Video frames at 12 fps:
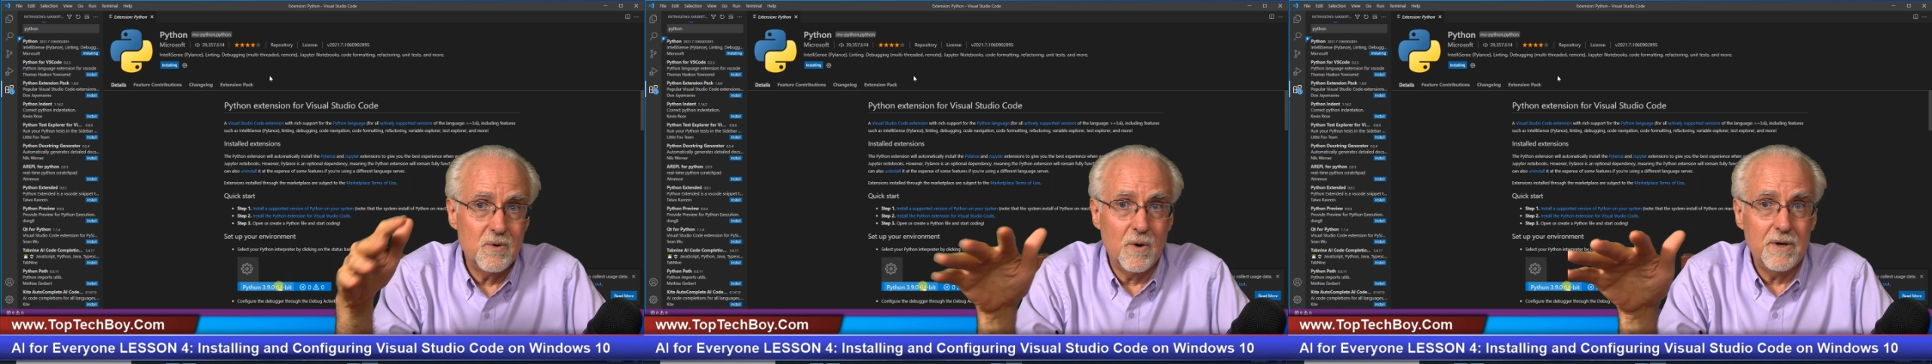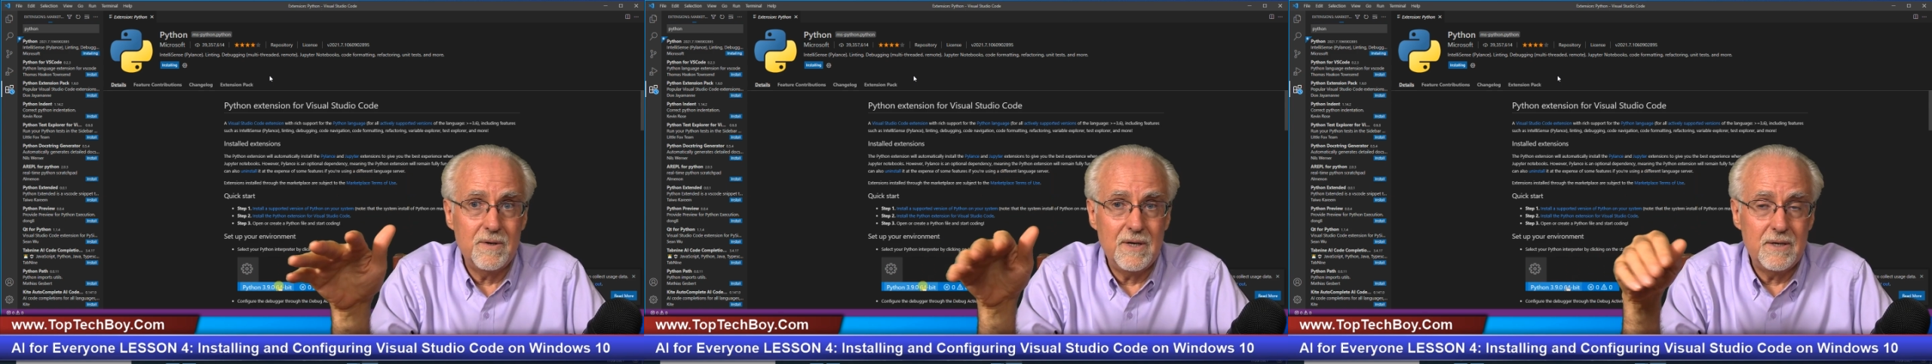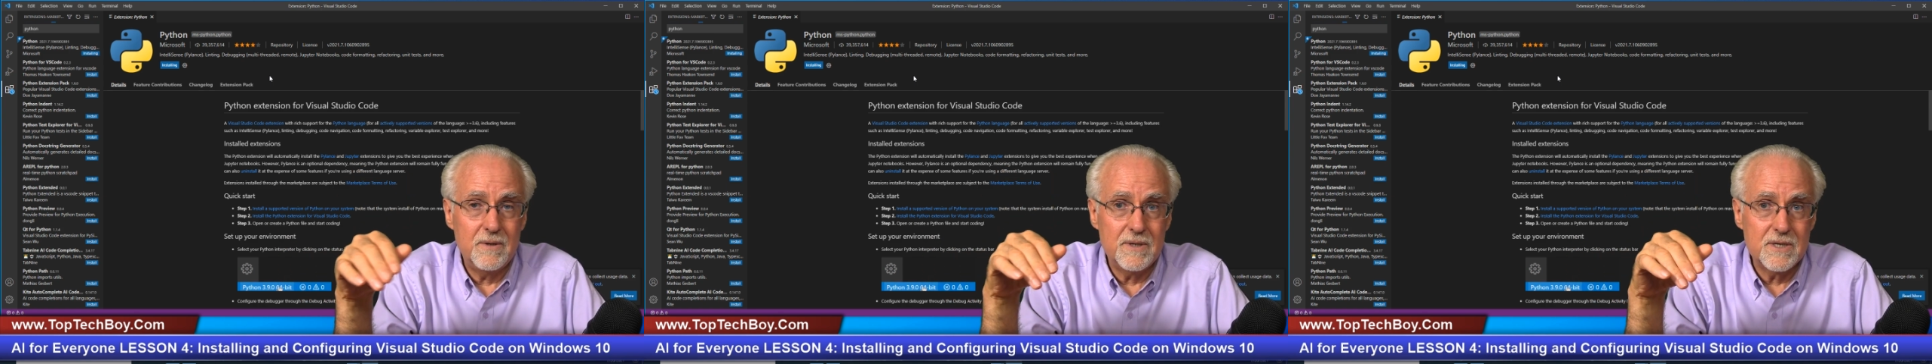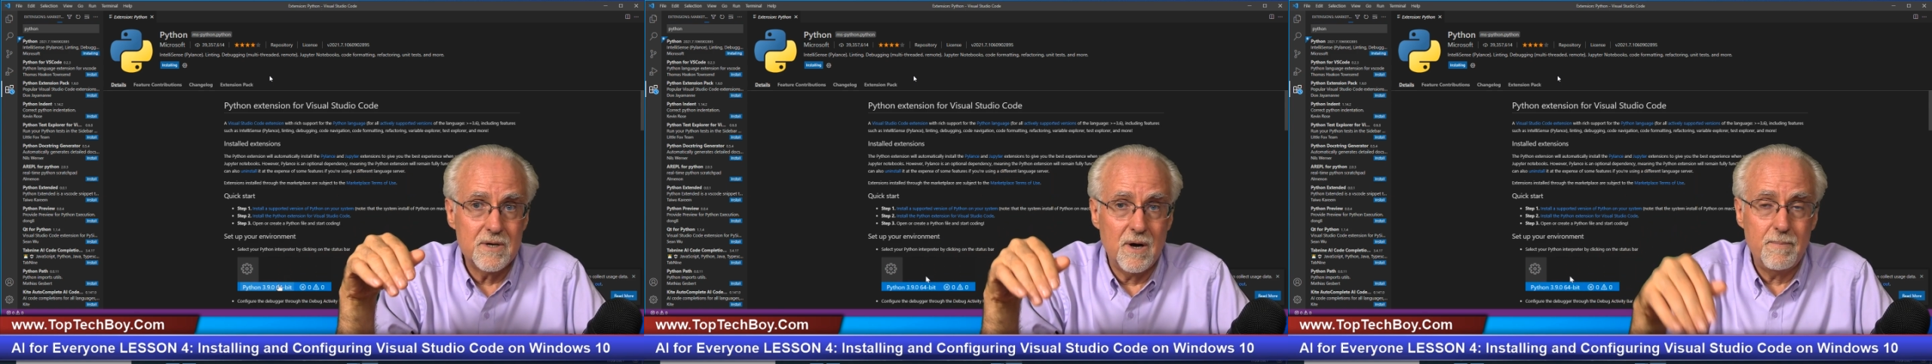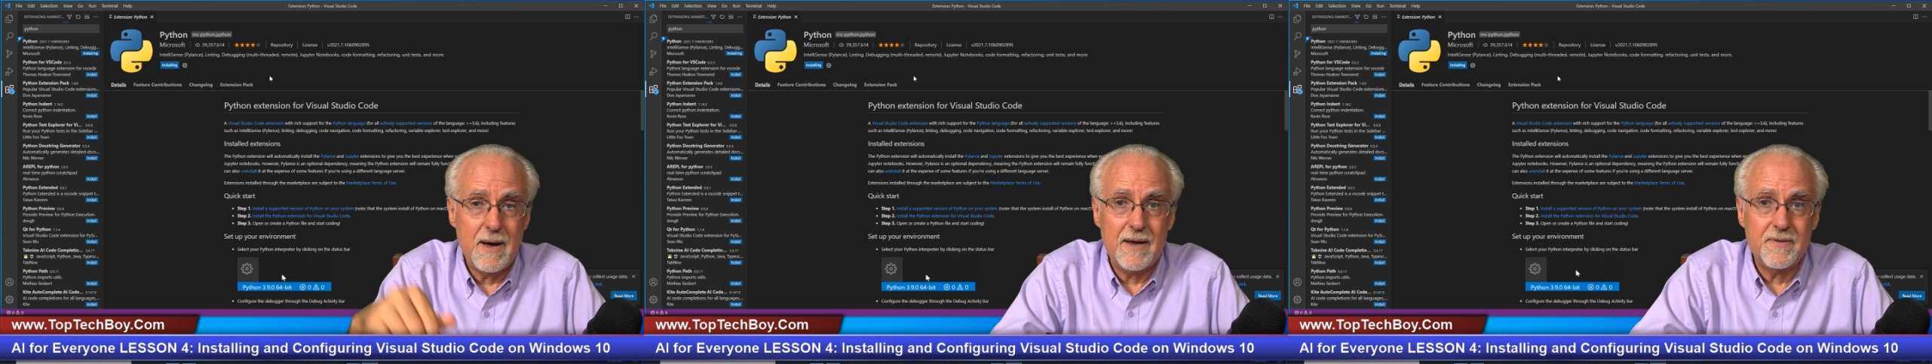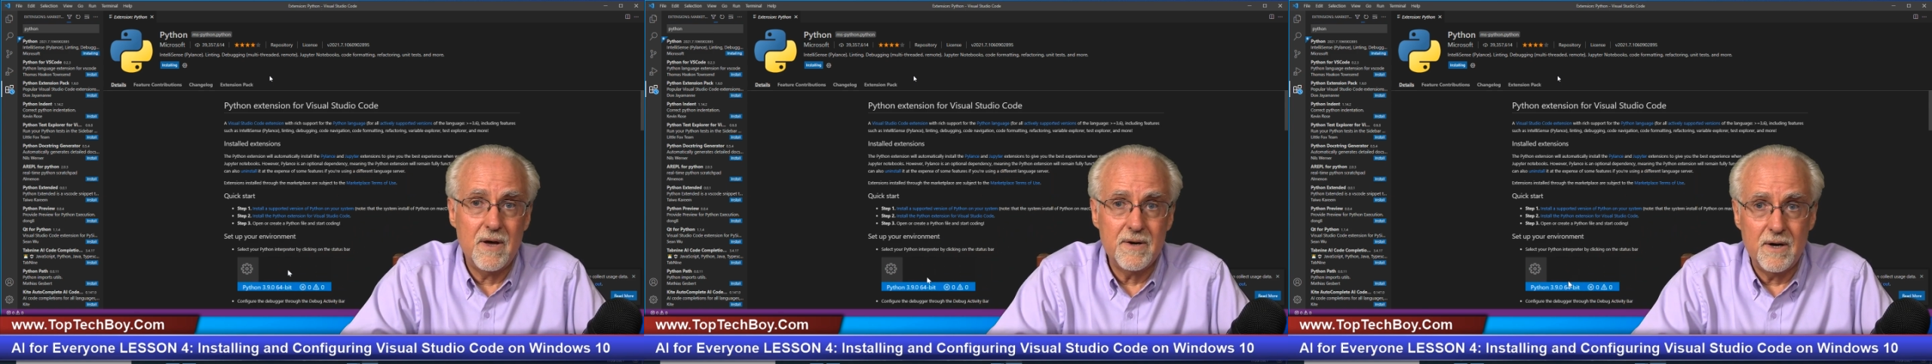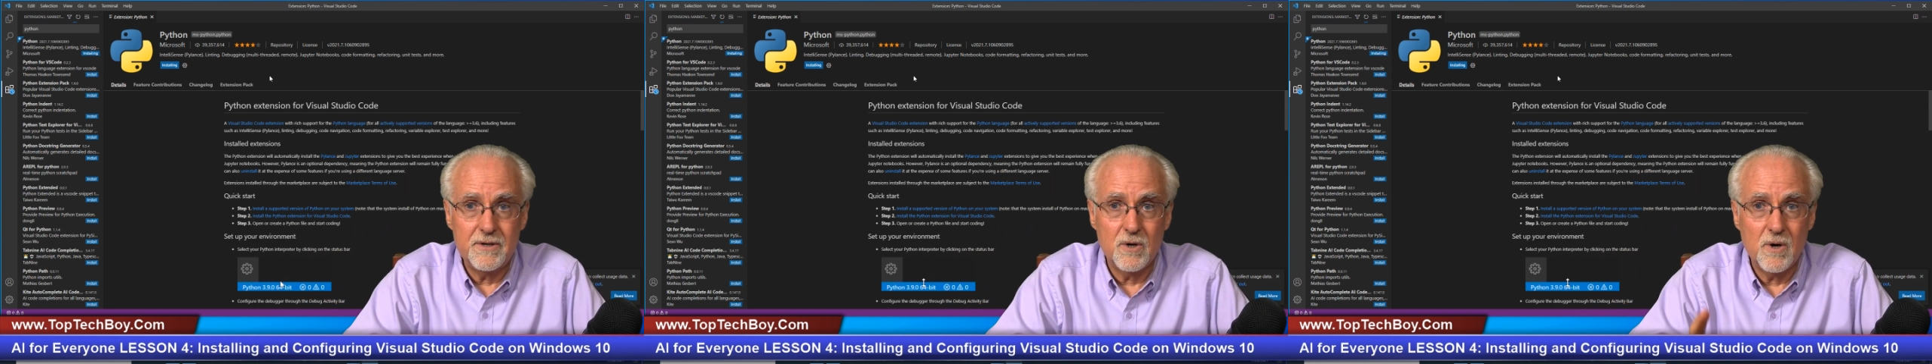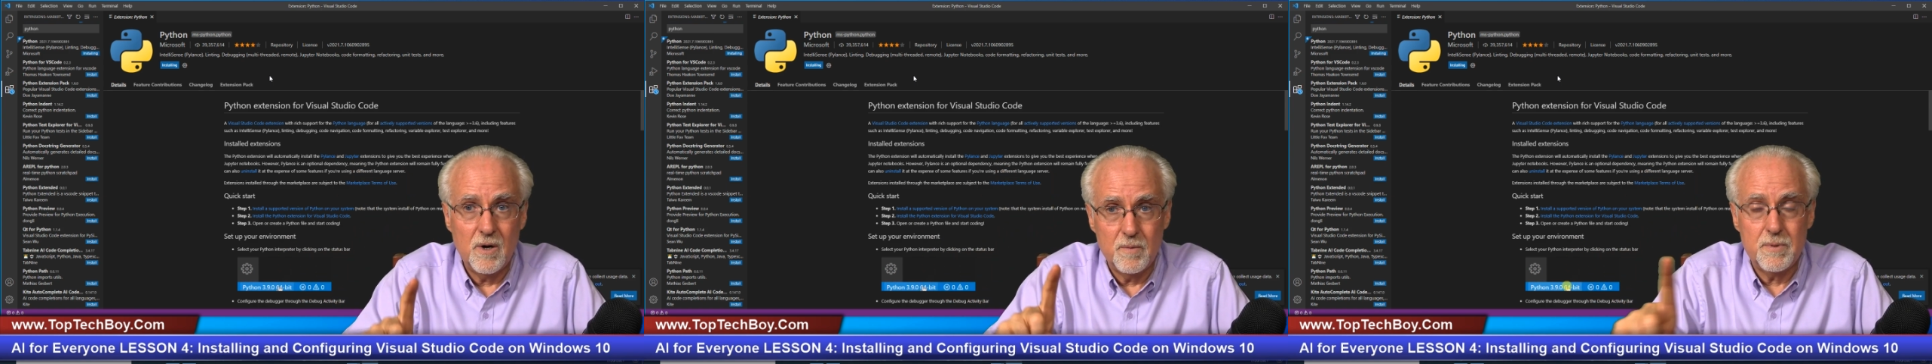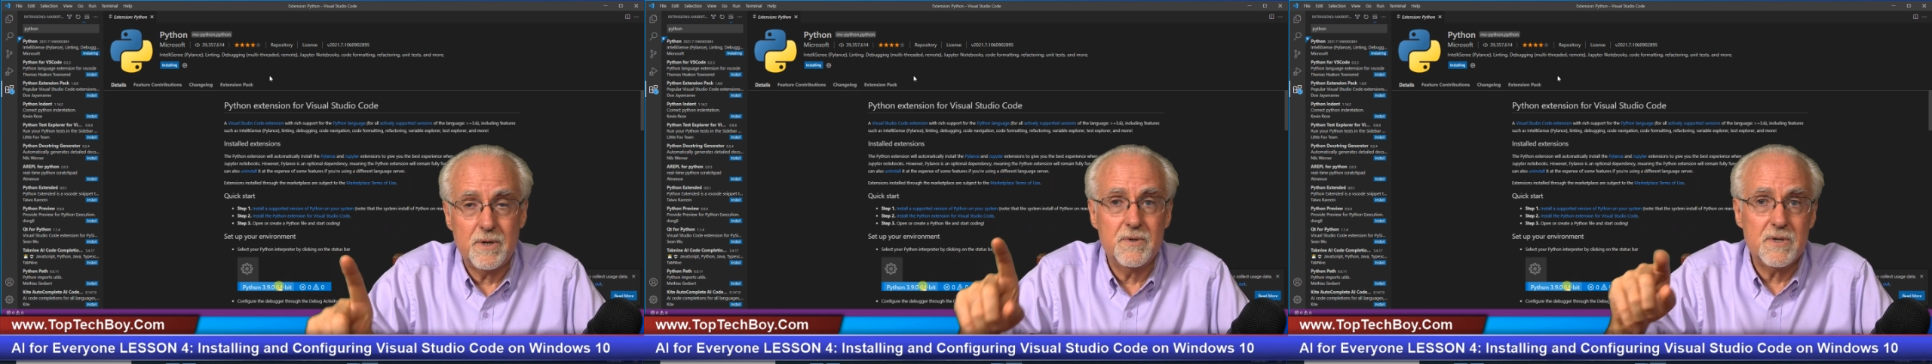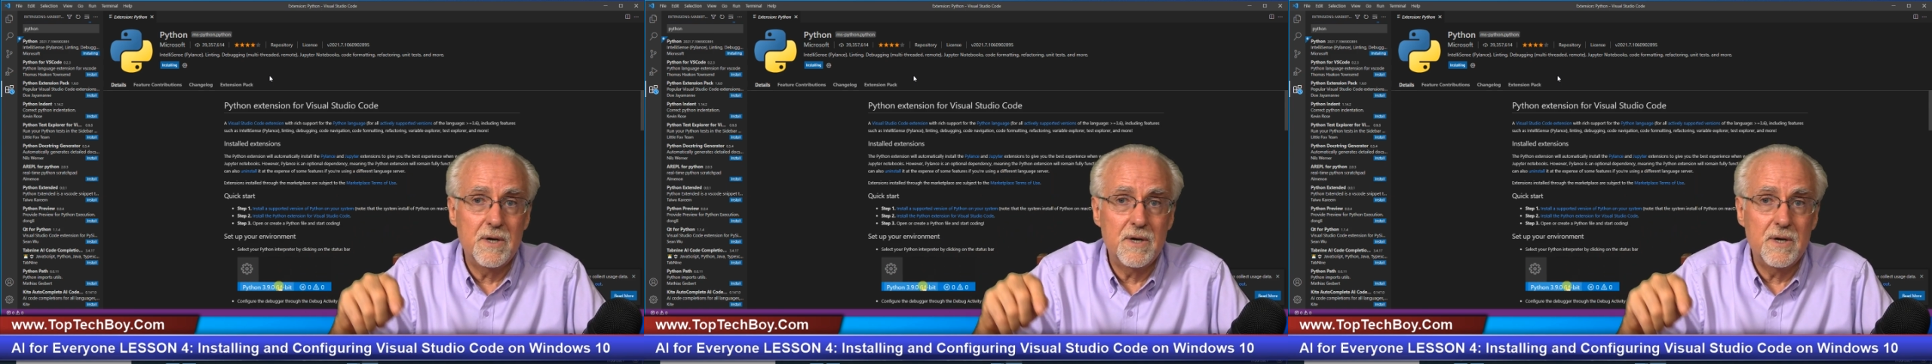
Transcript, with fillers: or you need to install Python on your own because